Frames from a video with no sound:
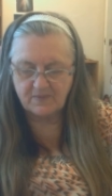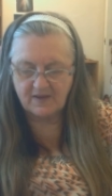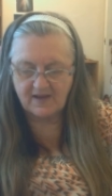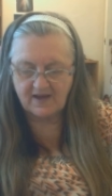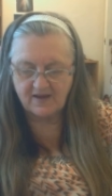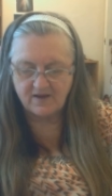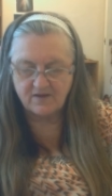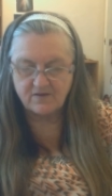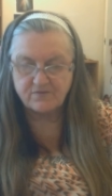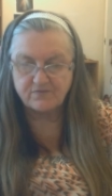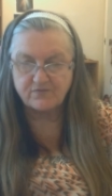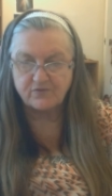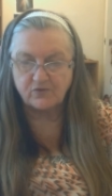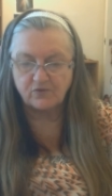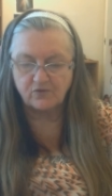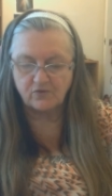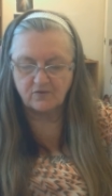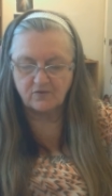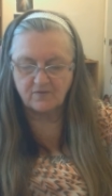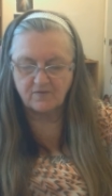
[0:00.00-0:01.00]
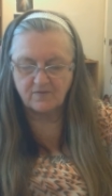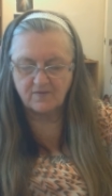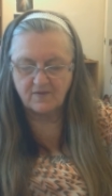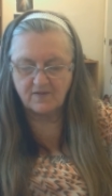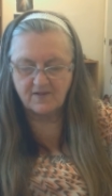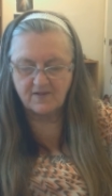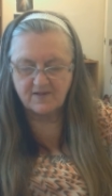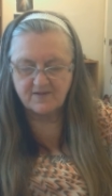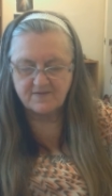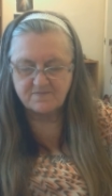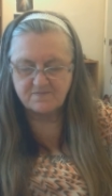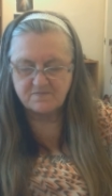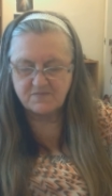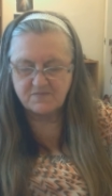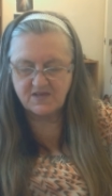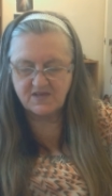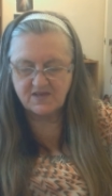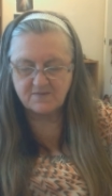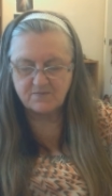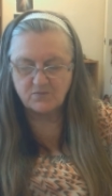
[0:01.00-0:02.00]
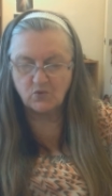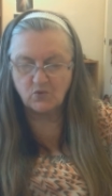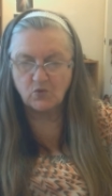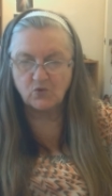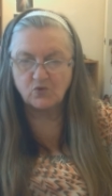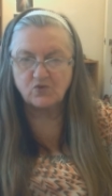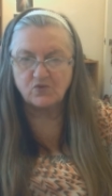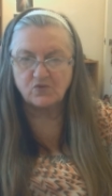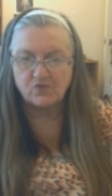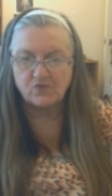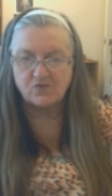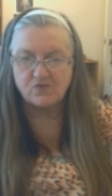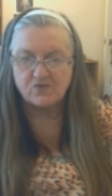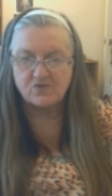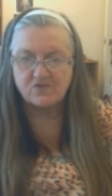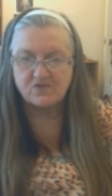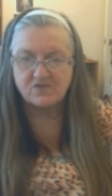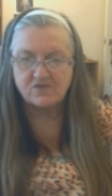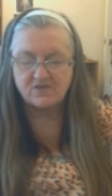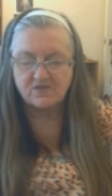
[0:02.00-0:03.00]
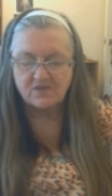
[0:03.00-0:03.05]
powerful mere mortals,